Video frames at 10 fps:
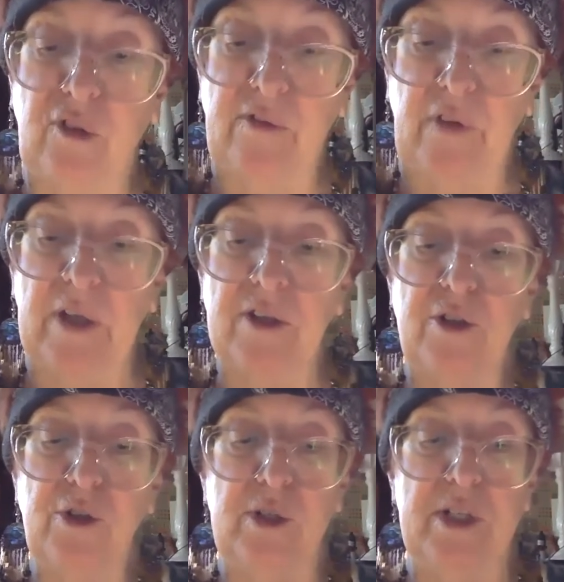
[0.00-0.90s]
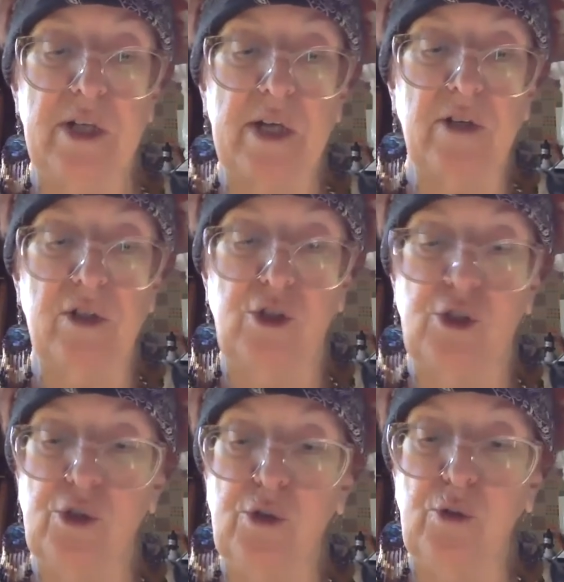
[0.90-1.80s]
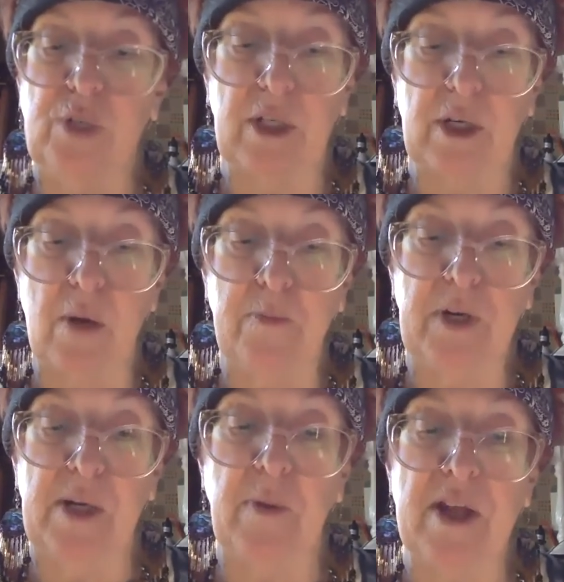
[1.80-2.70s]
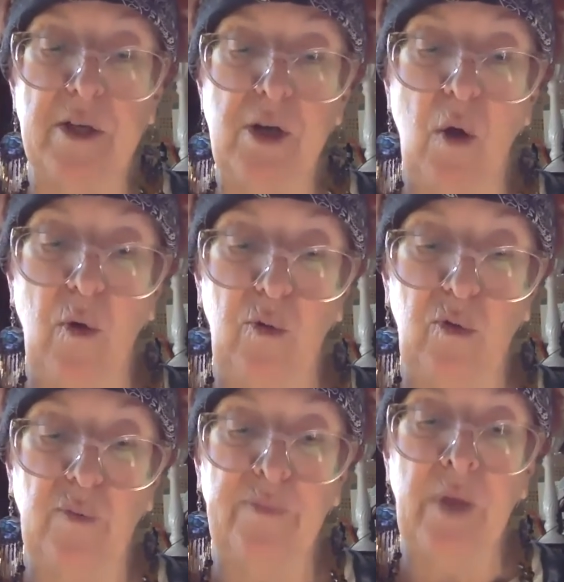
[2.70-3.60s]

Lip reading: affected to detect a Jew in the company by the nose.